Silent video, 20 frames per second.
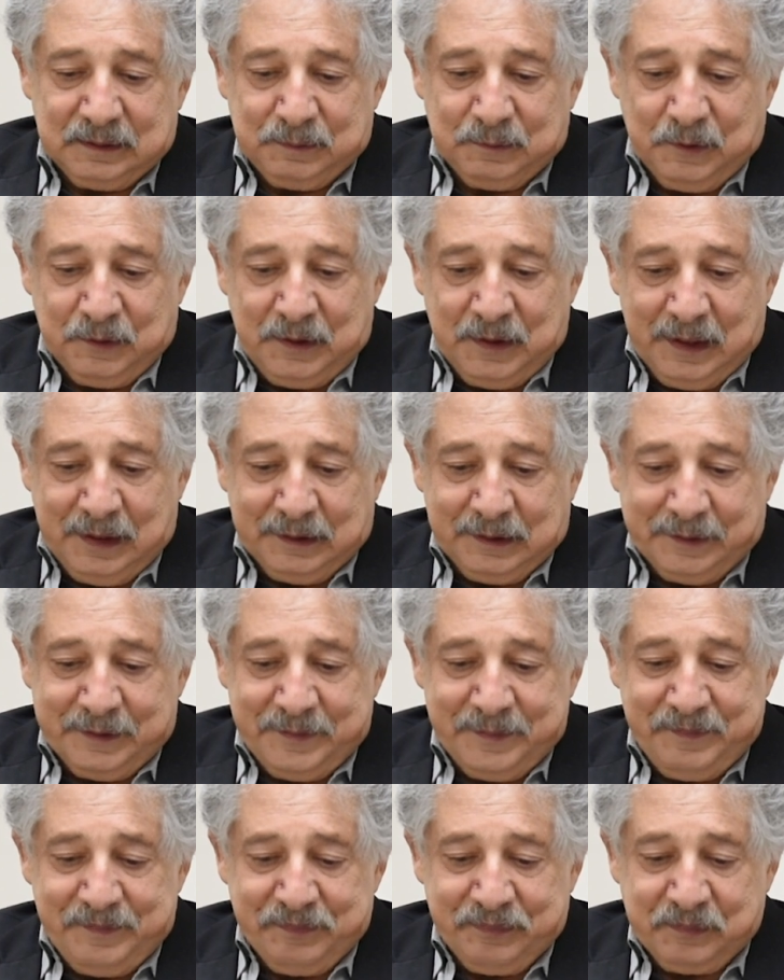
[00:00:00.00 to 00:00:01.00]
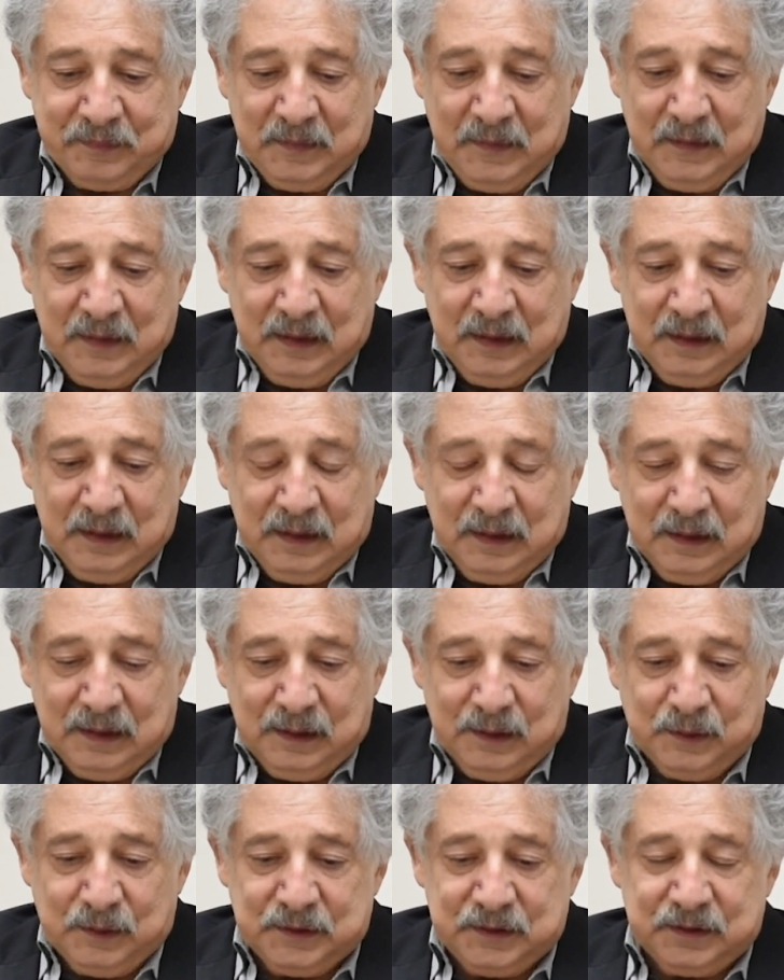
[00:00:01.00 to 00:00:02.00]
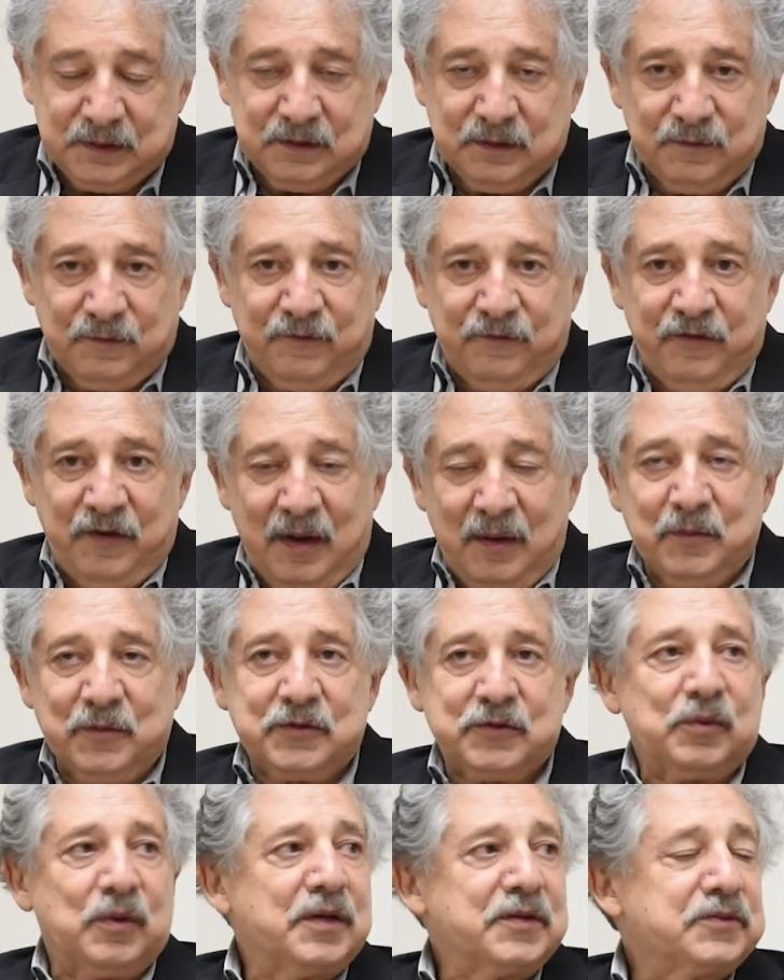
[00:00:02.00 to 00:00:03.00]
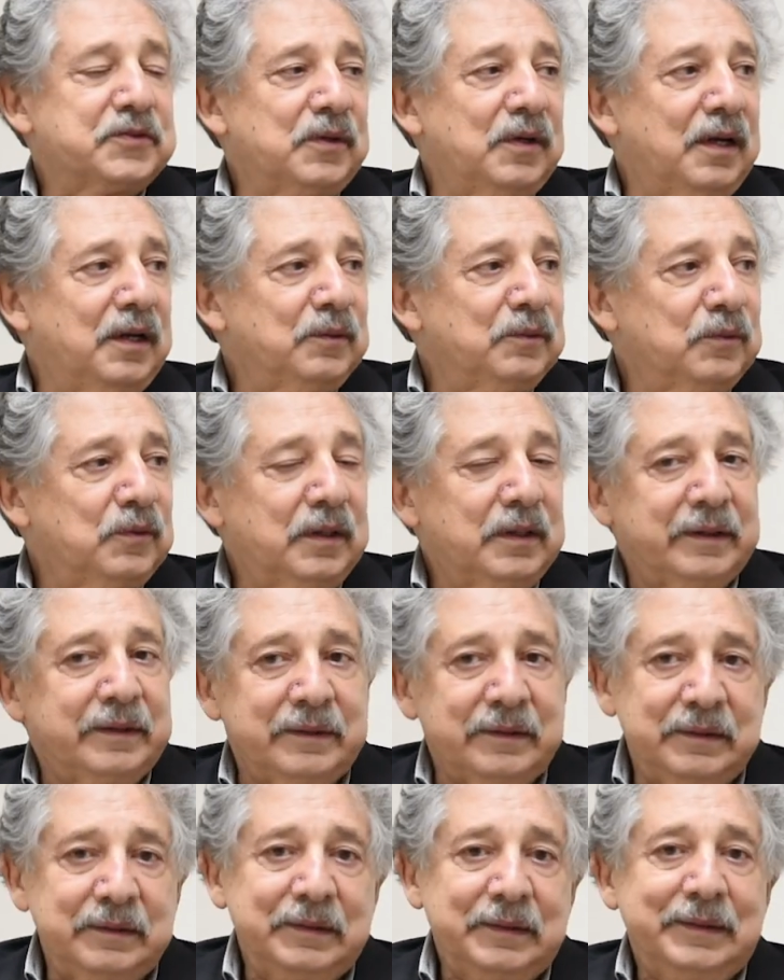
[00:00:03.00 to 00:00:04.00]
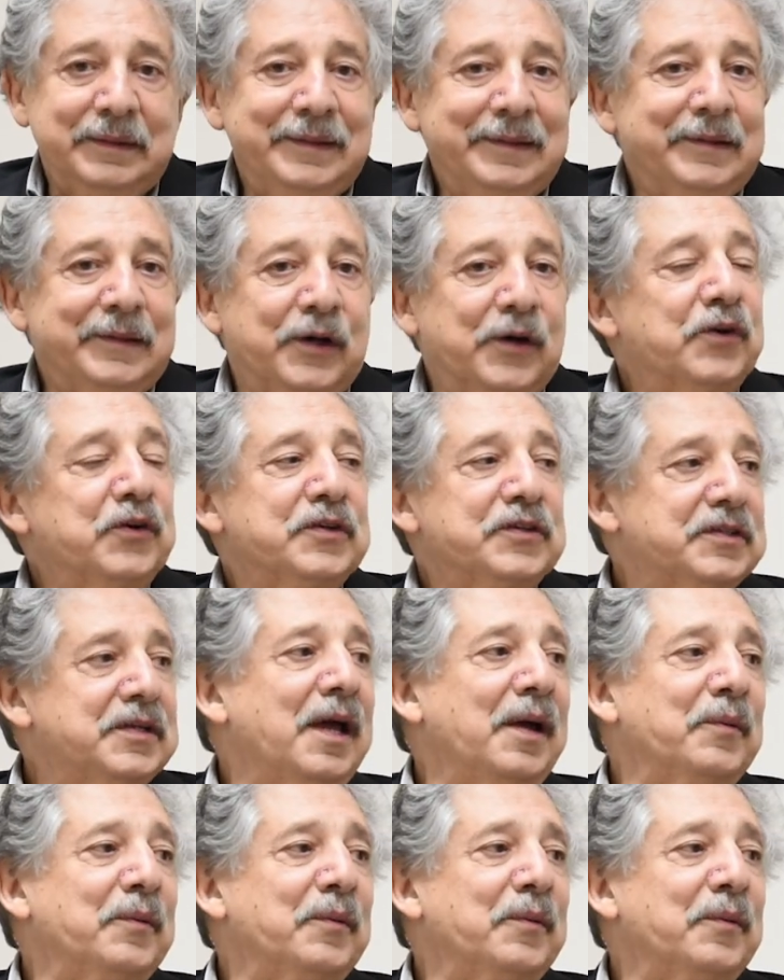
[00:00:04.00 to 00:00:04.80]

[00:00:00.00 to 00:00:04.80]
bodega. It was a famous restaurant where Ernest